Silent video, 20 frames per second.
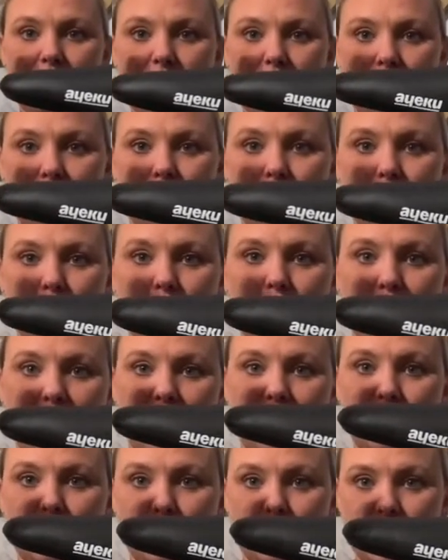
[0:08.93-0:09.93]
The little
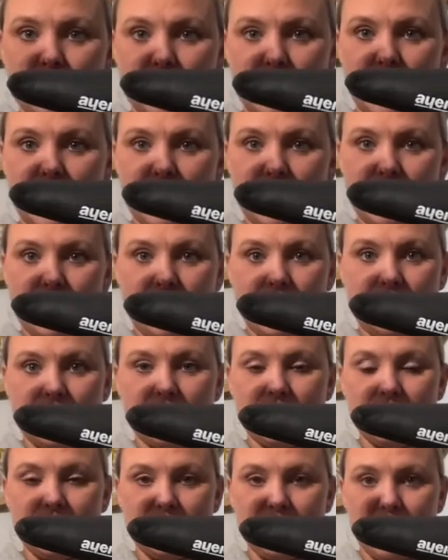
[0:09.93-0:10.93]
bike looks like
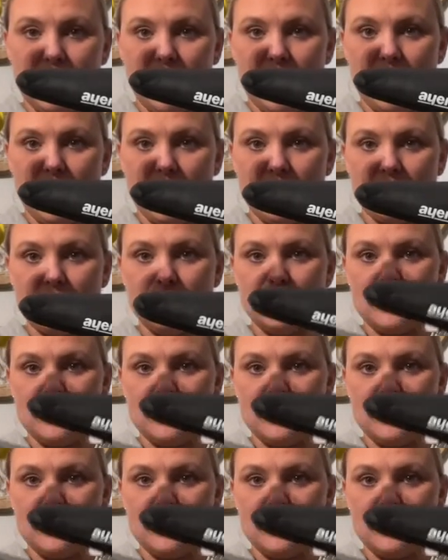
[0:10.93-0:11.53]
this and